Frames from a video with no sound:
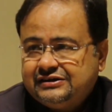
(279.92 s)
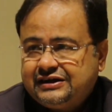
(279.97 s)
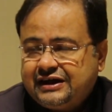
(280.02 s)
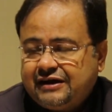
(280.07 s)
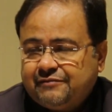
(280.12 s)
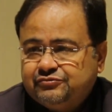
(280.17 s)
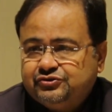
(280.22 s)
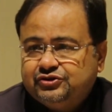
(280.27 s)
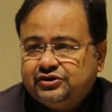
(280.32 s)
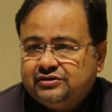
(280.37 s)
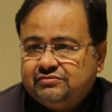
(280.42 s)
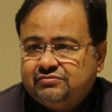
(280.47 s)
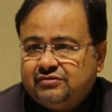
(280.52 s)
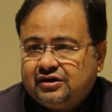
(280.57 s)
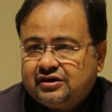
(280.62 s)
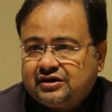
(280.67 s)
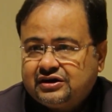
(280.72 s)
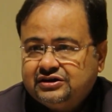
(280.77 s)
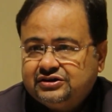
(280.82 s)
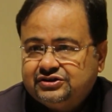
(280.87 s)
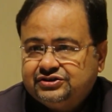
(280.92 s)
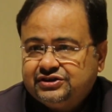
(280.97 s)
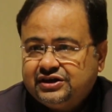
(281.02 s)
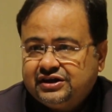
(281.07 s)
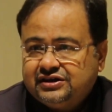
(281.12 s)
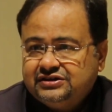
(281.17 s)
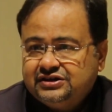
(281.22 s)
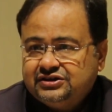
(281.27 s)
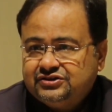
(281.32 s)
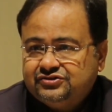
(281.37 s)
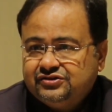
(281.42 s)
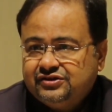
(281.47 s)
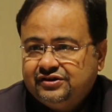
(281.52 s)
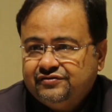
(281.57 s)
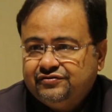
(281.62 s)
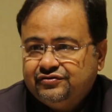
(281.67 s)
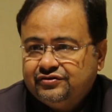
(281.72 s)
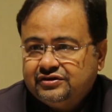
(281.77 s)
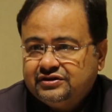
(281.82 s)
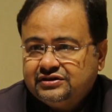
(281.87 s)
capture a market share. Just to
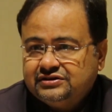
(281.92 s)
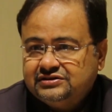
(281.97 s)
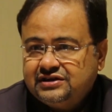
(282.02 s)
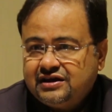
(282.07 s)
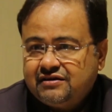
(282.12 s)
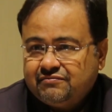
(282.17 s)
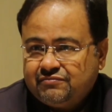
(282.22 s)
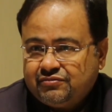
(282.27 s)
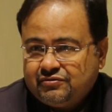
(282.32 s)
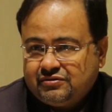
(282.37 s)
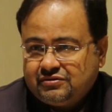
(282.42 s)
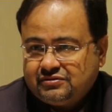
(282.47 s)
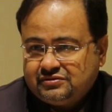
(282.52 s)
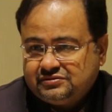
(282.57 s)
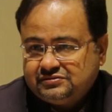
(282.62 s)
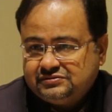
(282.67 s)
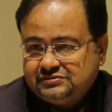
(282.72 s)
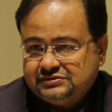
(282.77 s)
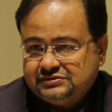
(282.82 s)
give you an example,